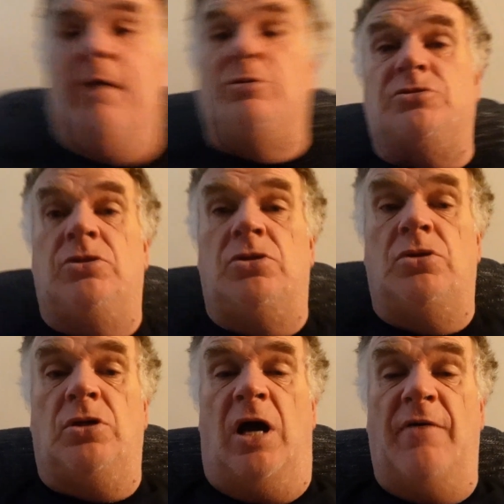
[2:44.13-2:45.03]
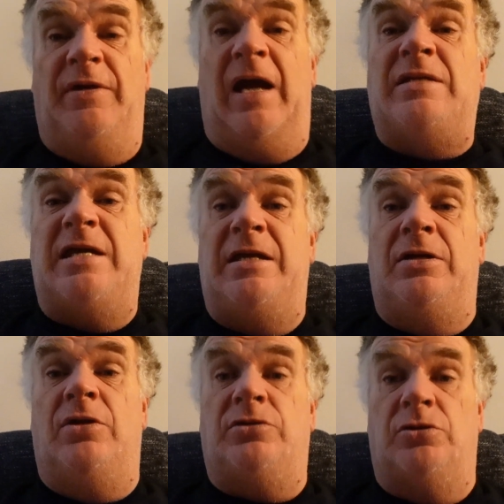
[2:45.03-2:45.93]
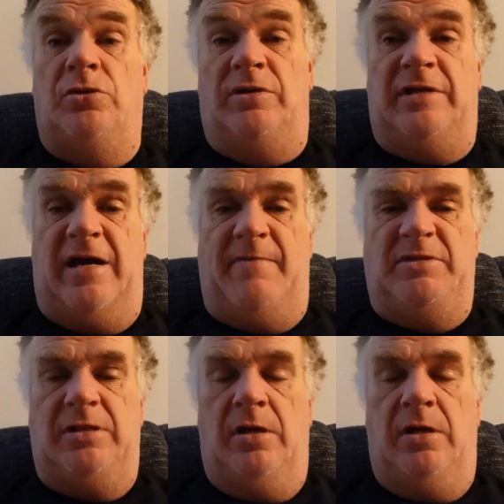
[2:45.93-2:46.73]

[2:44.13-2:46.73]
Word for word: that was good coffee. I needed it too at times.